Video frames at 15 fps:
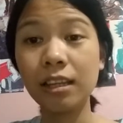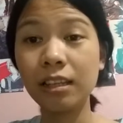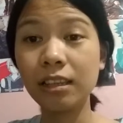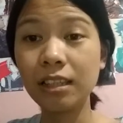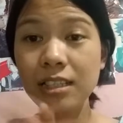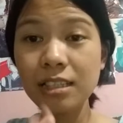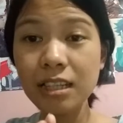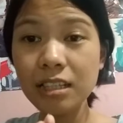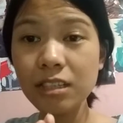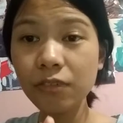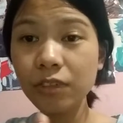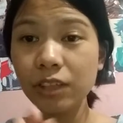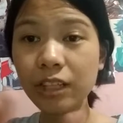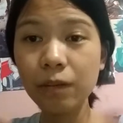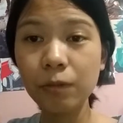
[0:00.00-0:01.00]
The size
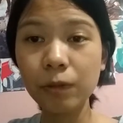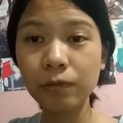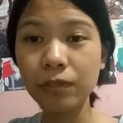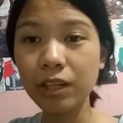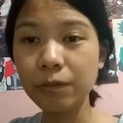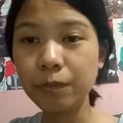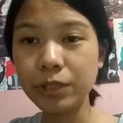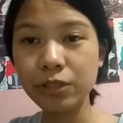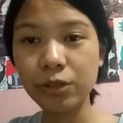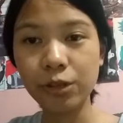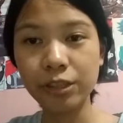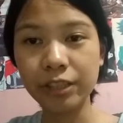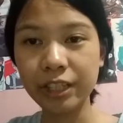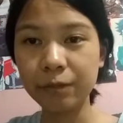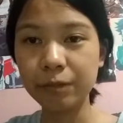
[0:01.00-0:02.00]
of the game of the RPG
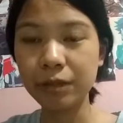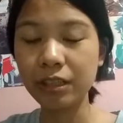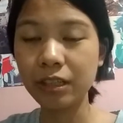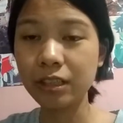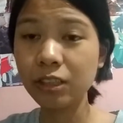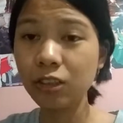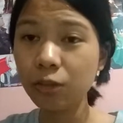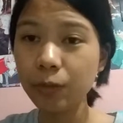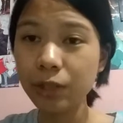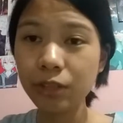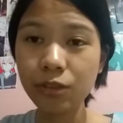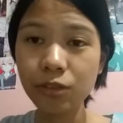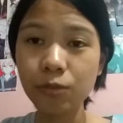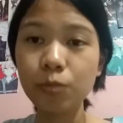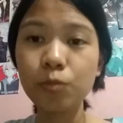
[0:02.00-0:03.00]
horror game that I recommend
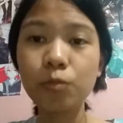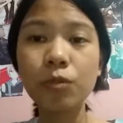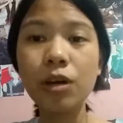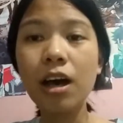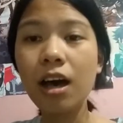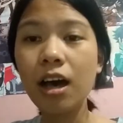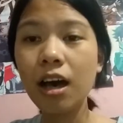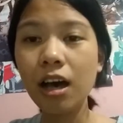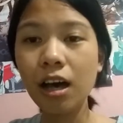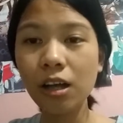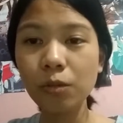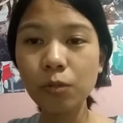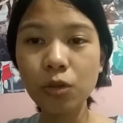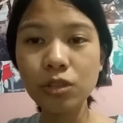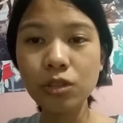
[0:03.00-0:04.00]
you,
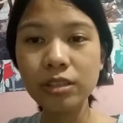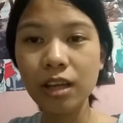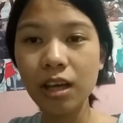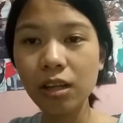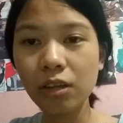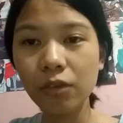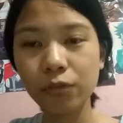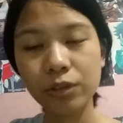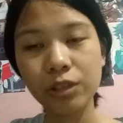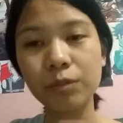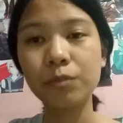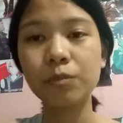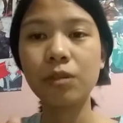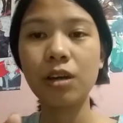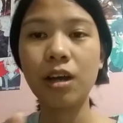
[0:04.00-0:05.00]
almost all of
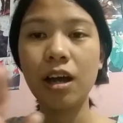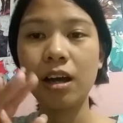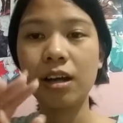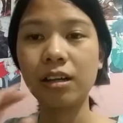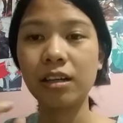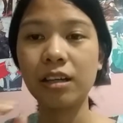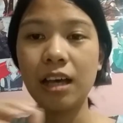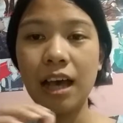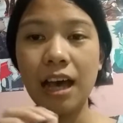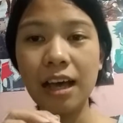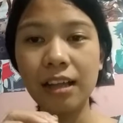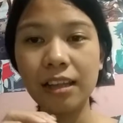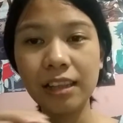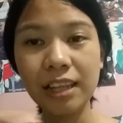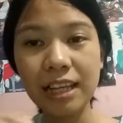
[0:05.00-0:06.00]
them are
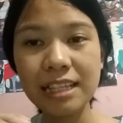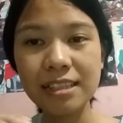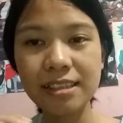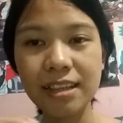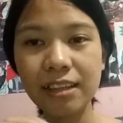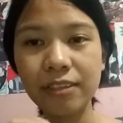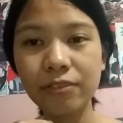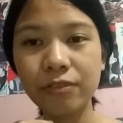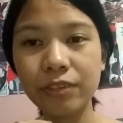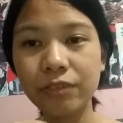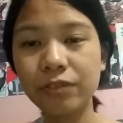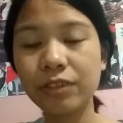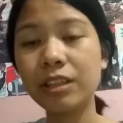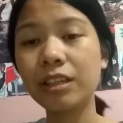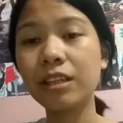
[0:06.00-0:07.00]
less than
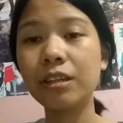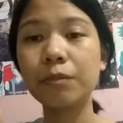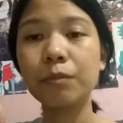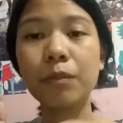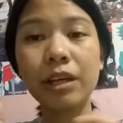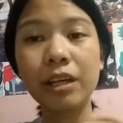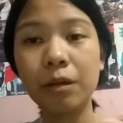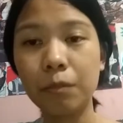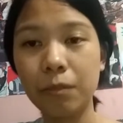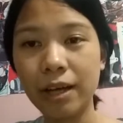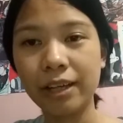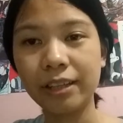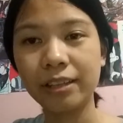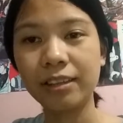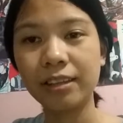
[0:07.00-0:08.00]
50
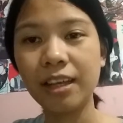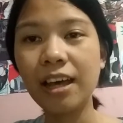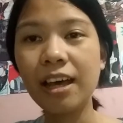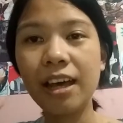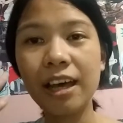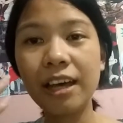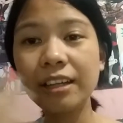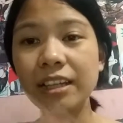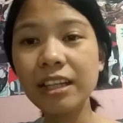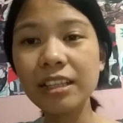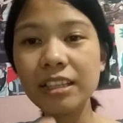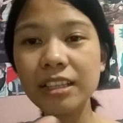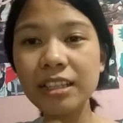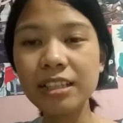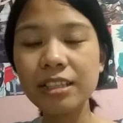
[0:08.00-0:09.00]
megabytes. And that
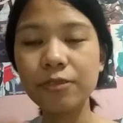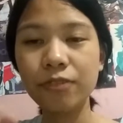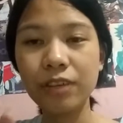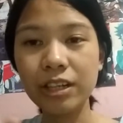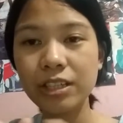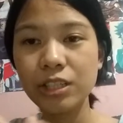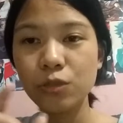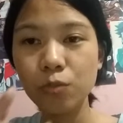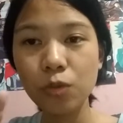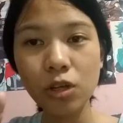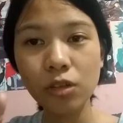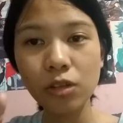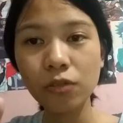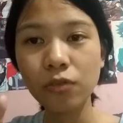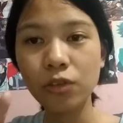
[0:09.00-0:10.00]
is very
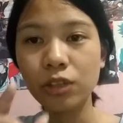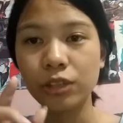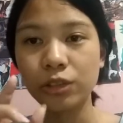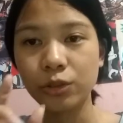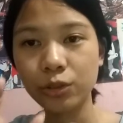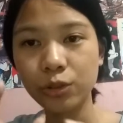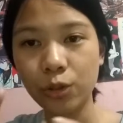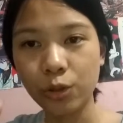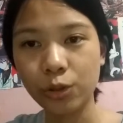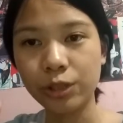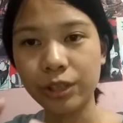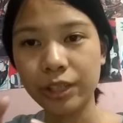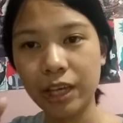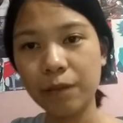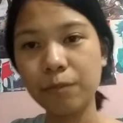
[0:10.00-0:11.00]
small for a good horror
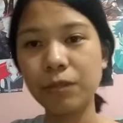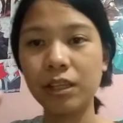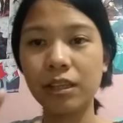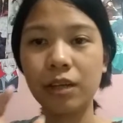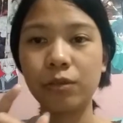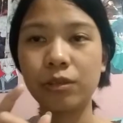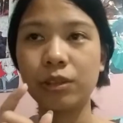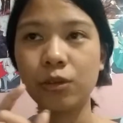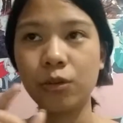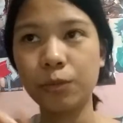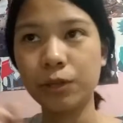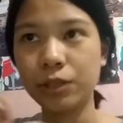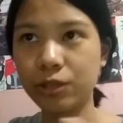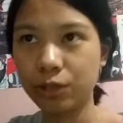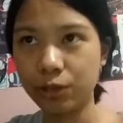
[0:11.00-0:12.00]
game that I would
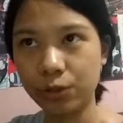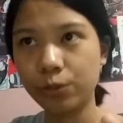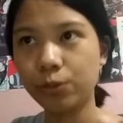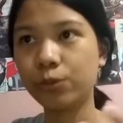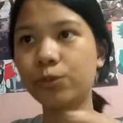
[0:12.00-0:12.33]
recommend to you.